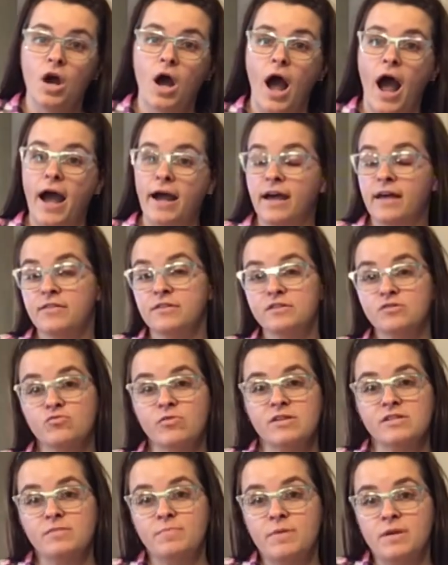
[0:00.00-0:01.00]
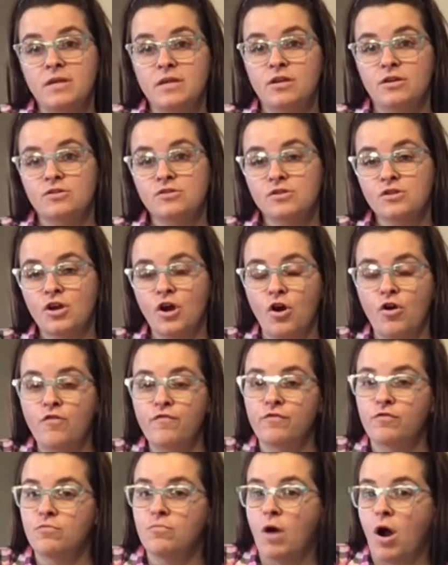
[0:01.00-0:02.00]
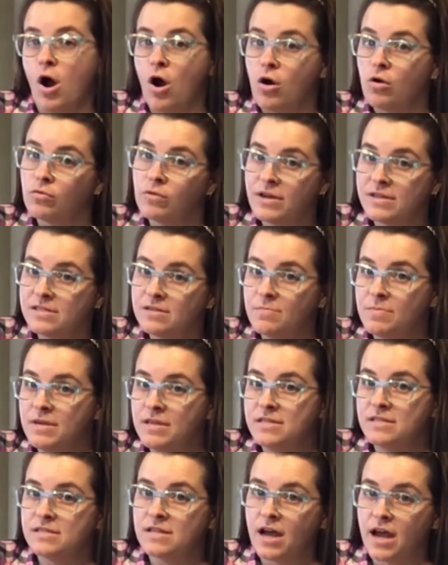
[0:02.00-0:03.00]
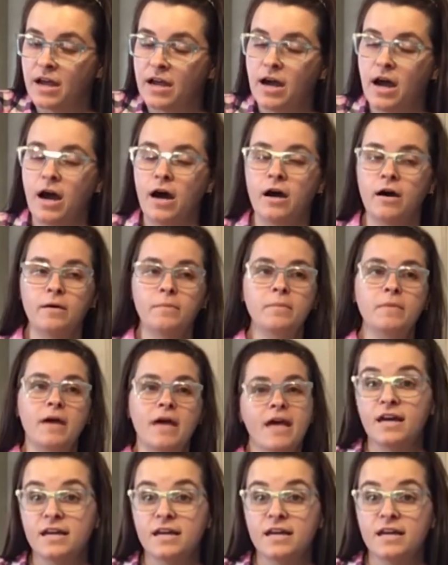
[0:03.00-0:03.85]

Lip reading: I got this recipe years ago from allrecipes.com.